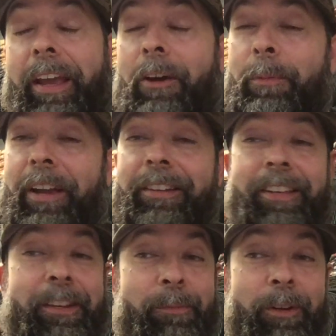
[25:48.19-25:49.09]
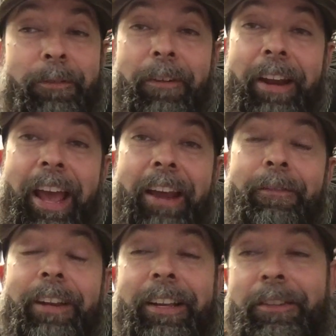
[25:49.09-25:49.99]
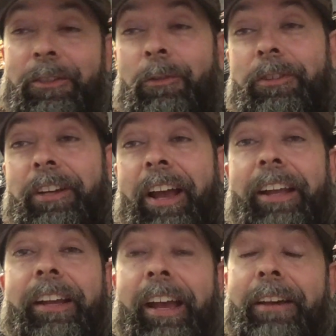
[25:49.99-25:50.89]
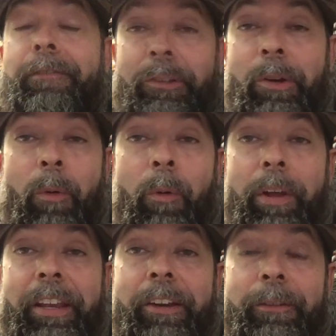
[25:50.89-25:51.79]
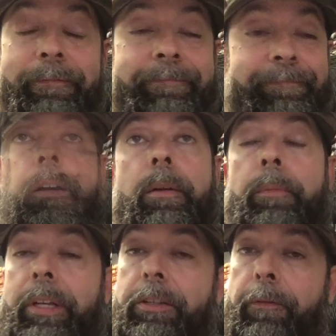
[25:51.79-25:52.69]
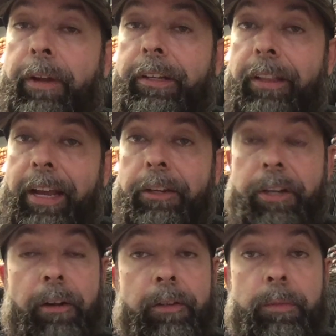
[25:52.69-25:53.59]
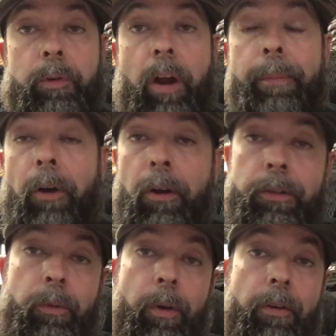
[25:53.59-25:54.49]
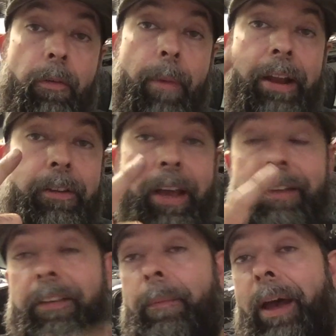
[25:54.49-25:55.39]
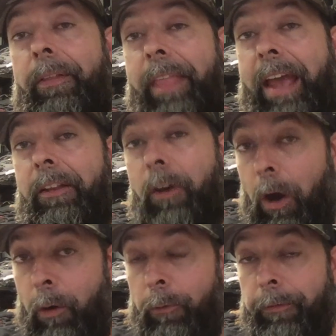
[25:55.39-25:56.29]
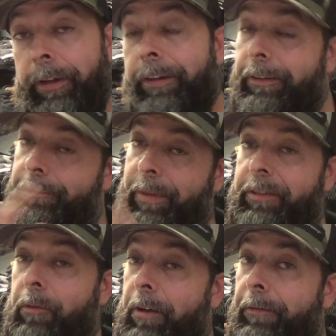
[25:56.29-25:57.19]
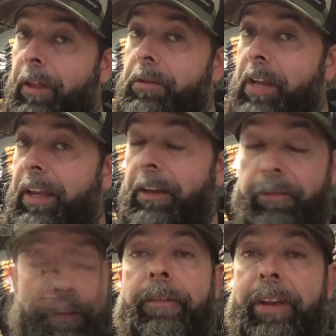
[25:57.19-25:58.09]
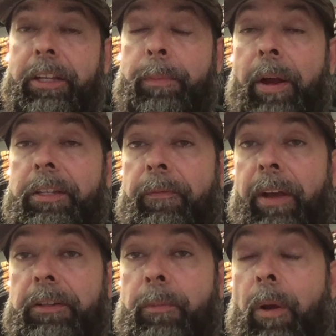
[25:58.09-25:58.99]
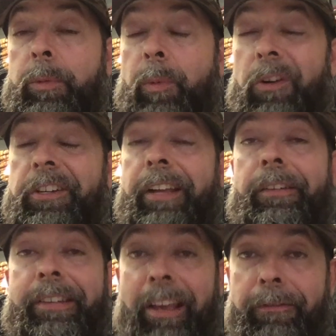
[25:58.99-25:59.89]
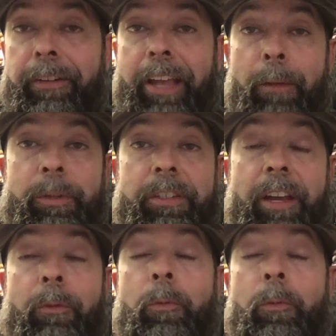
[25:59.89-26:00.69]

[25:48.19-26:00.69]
I hope you guys get as much fun out of it as George and I have doing what we do. Please don't forget to like, share, and subscribe. Also want to remind you guys about that Cove. Makes a great Father's Day gift. If you guys buy some Fasterproms merch, it definitely helps us out.